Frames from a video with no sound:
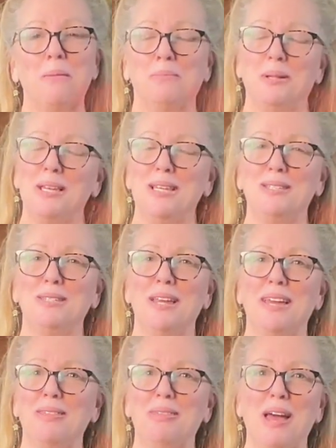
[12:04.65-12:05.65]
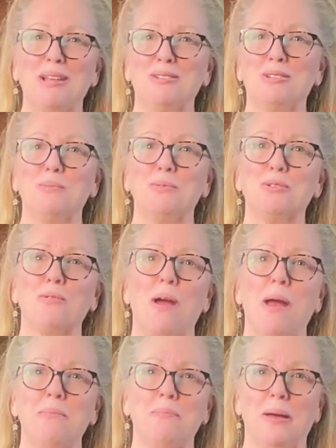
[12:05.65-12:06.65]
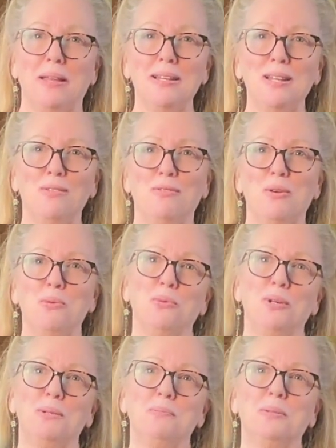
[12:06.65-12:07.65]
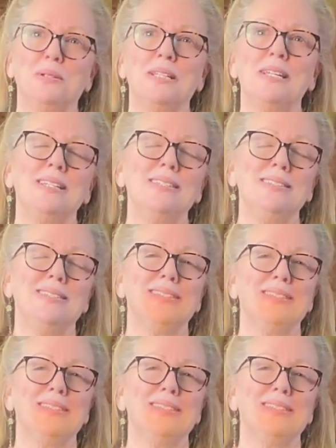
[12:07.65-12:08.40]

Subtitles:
Please hit that subscribe button if you would, please.